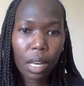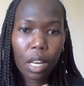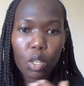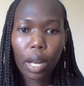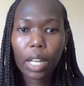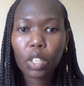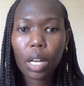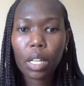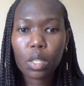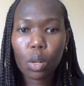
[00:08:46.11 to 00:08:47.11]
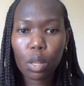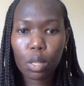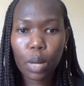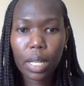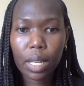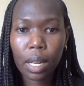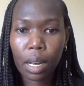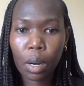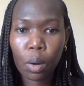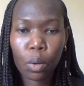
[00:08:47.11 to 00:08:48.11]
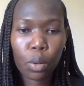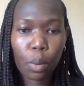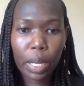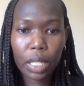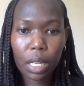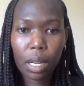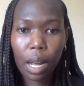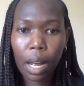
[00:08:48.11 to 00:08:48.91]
So you can actually install those ones on your machine.